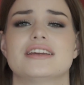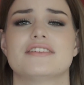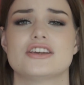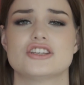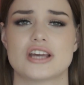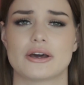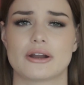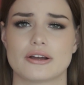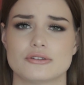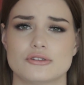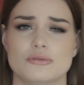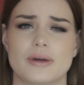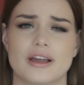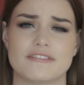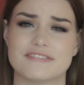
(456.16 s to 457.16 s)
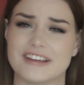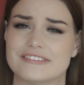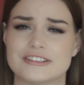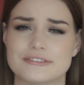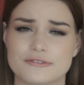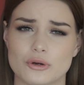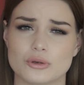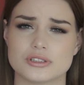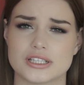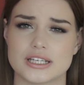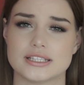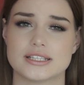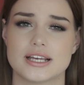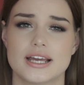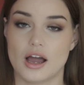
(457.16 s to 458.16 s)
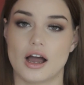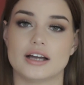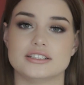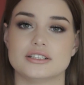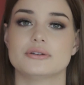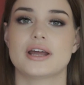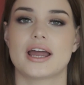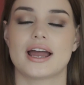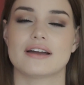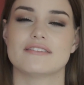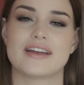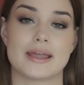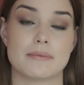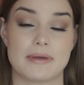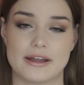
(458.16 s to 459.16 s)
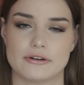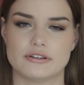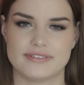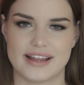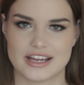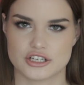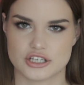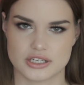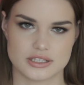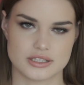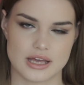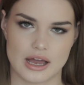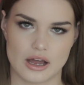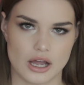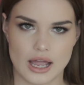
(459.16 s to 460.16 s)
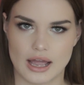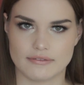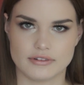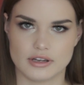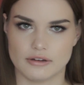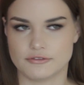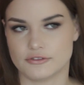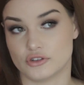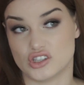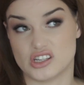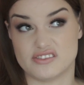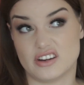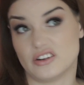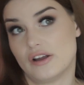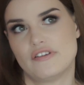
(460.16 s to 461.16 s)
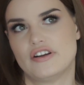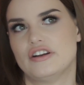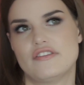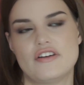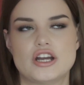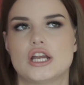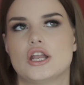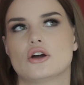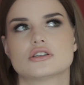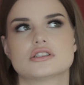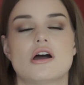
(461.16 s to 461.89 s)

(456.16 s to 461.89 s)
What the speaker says: give a shout out to my favorite falsies. I don't have a pair of lashes that I have loved for a very long